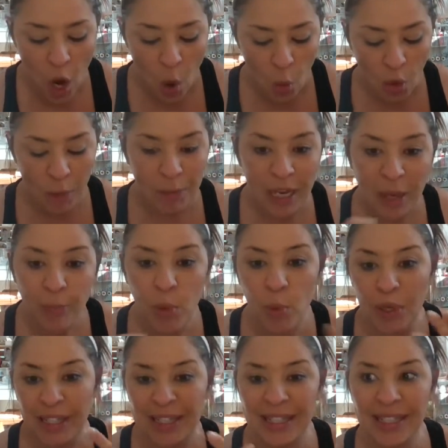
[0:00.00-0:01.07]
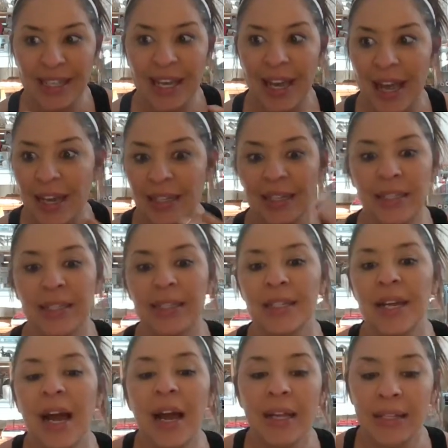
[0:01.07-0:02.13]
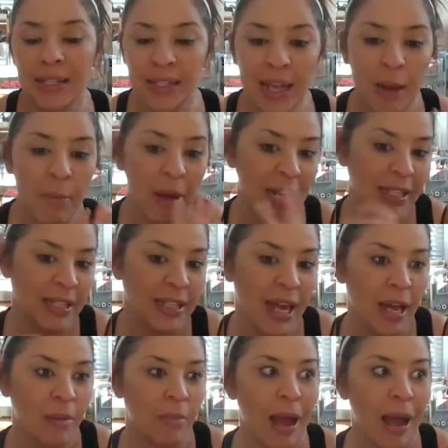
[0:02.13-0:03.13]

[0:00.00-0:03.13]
where people would sit and discuss step by step.